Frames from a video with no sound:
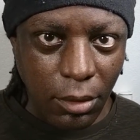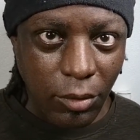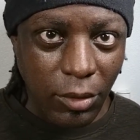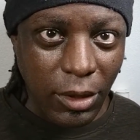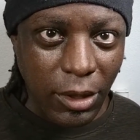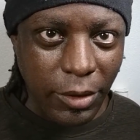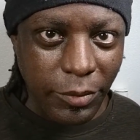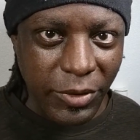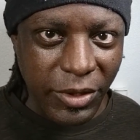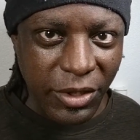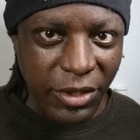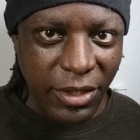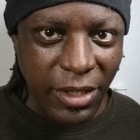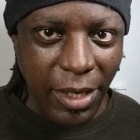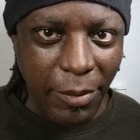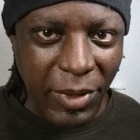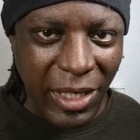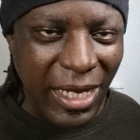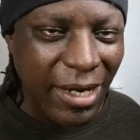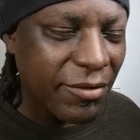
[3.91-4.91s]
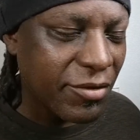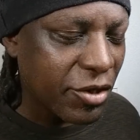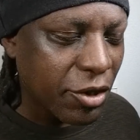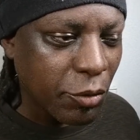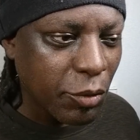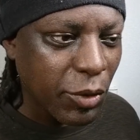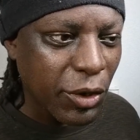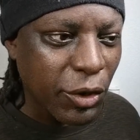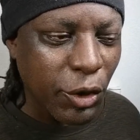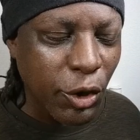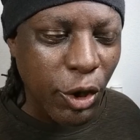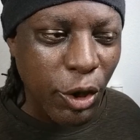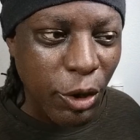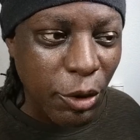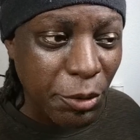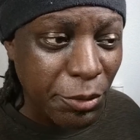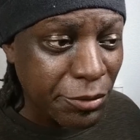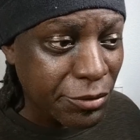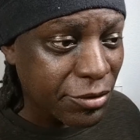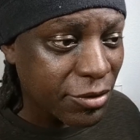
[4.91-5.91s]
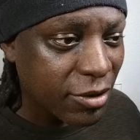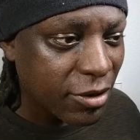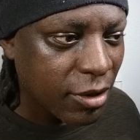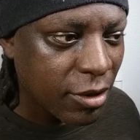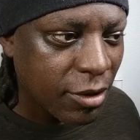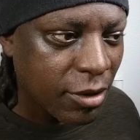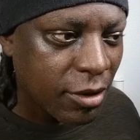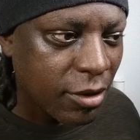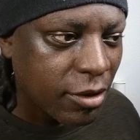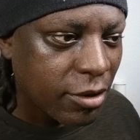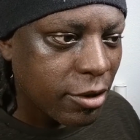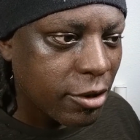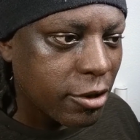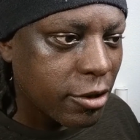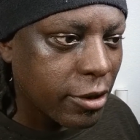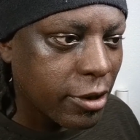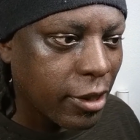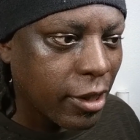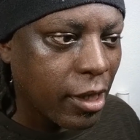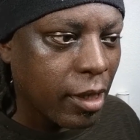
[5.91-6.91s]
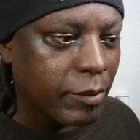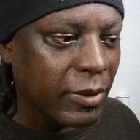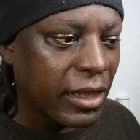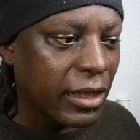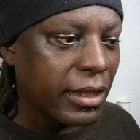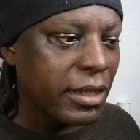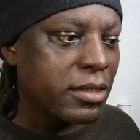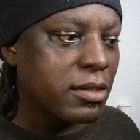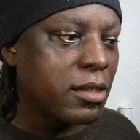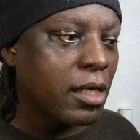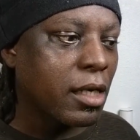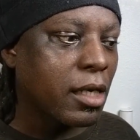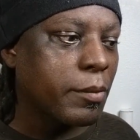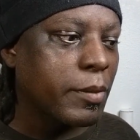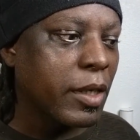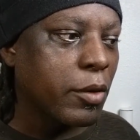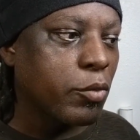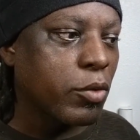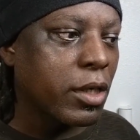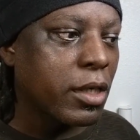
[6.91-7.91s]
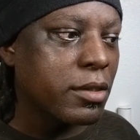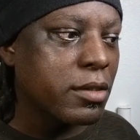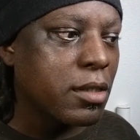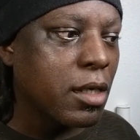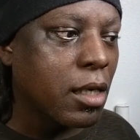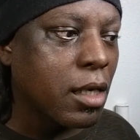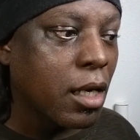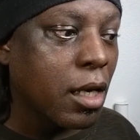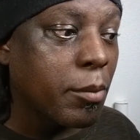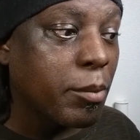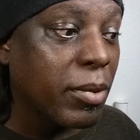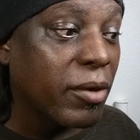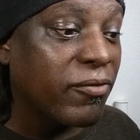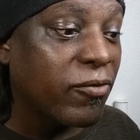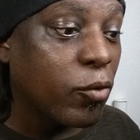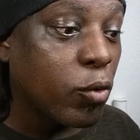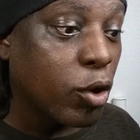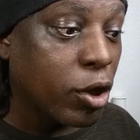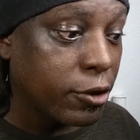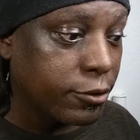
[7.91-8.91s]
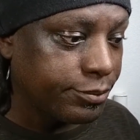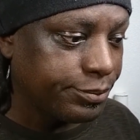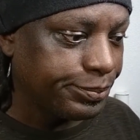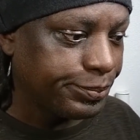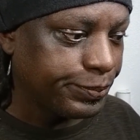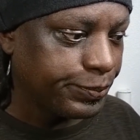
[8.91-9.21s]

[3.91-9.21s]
Welcome to Shikama Live Show with your host, Shikama. Let's talk about what has gone on before.